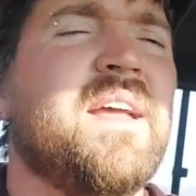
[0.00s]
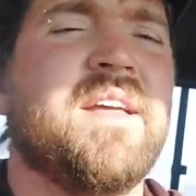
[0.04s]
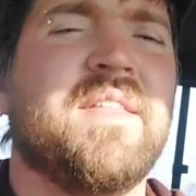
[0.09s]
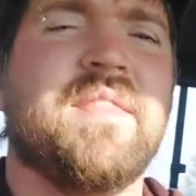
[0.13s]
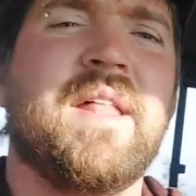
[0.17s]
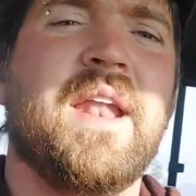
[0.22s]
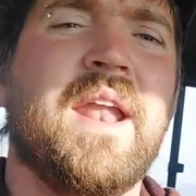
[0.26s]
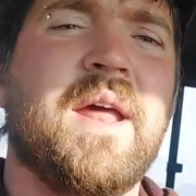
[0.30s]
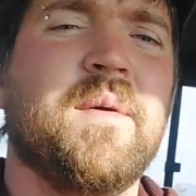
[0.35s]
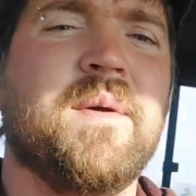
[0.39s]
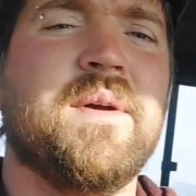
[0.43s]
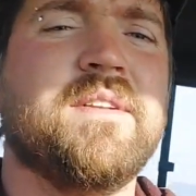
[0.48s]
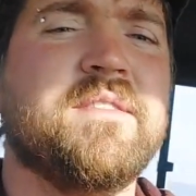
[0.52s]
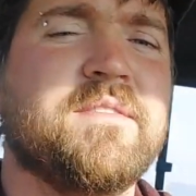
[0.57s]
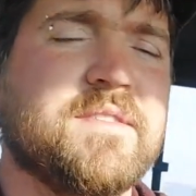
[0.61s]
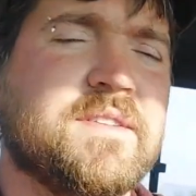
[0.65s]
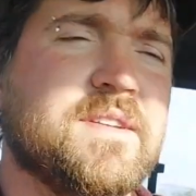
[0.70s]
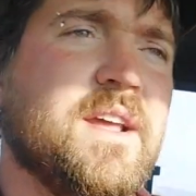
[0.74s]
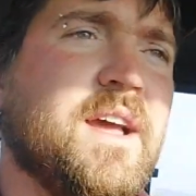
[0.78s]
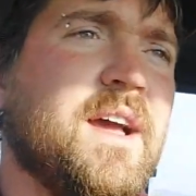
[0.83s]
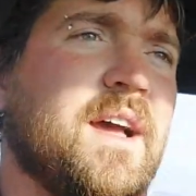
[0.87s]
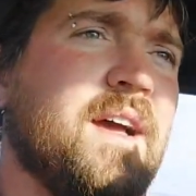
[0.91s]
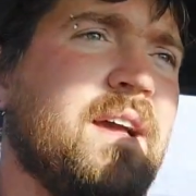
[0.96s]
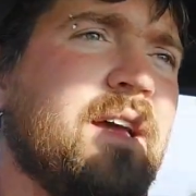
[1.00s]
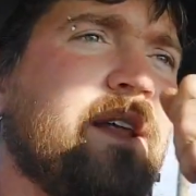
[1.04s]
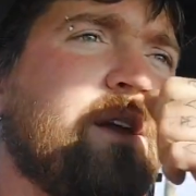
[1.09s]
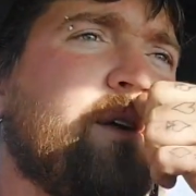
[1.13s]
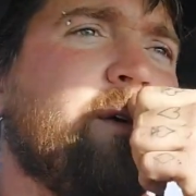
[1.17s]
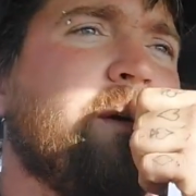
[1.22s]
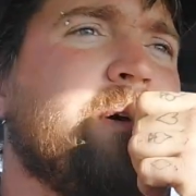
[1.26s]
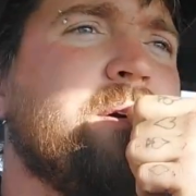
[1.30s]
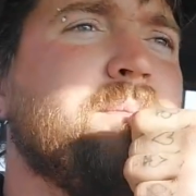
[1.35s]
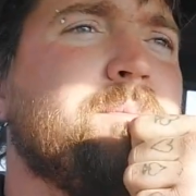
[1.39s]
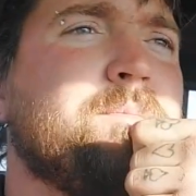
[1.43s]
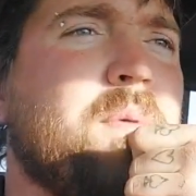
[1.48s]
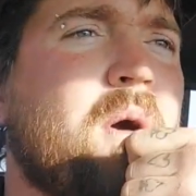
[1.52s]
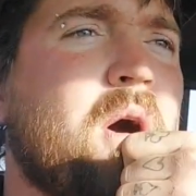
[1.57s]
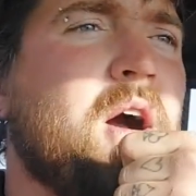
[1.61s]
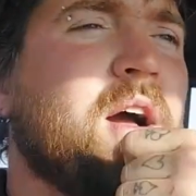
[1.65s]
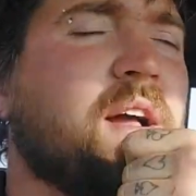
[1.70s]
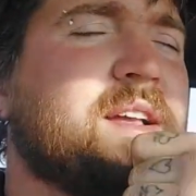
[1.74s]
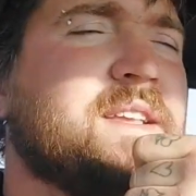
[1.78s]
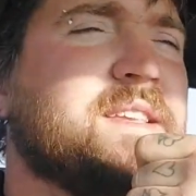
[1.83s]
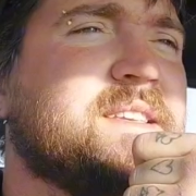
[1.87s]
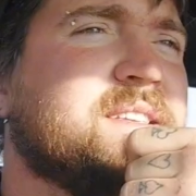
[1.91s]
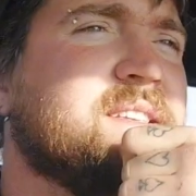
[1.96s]
Then I went to an old
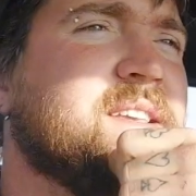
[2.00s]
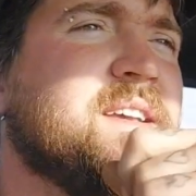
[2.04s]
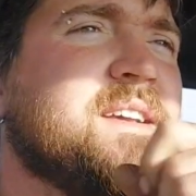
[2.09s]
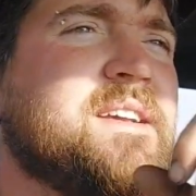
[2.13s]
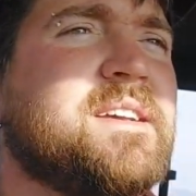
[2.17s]
box